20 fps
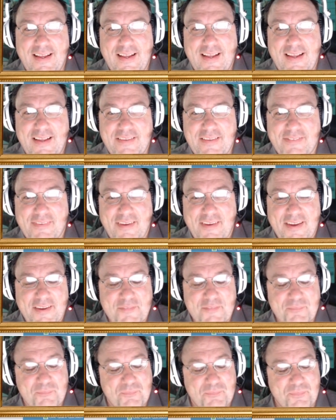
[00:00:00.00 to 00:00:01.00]
he's like,
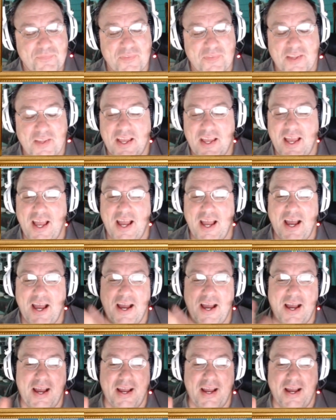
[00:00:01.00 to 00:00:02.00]

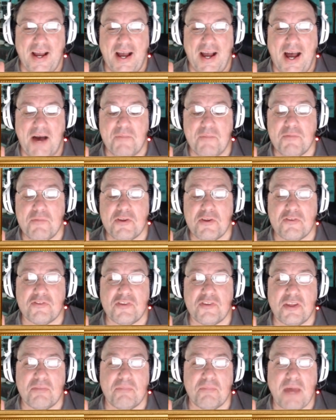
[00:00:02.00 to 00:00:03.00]
I'm going to
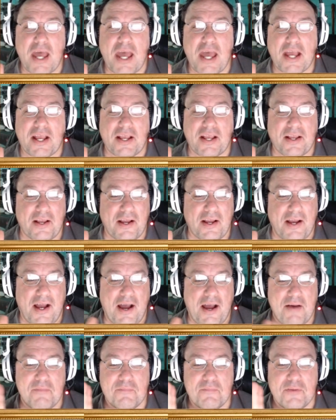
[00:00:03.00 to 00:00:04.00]
sit back.
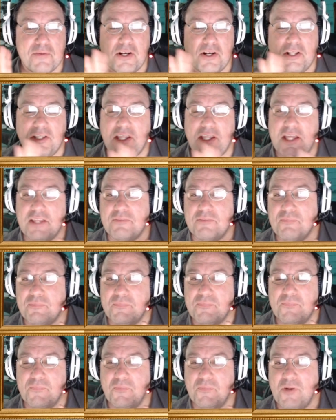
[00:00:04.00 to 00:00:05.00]
I'm going to let
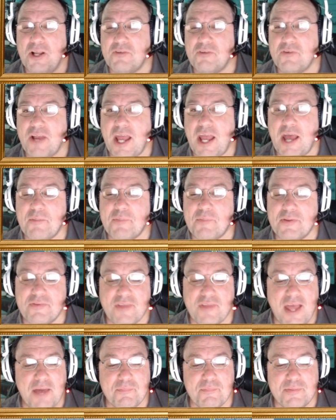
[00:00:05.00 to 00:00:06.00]
whatever happens,
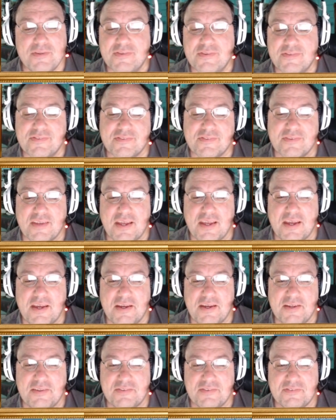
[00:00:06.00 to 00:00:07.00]
happens.
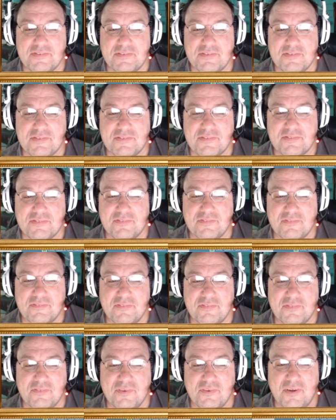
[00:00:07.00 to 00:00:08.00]
And,
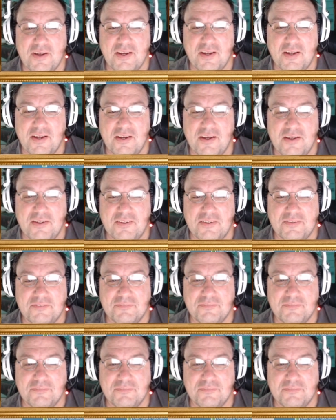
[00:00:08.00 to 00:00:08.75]
uh,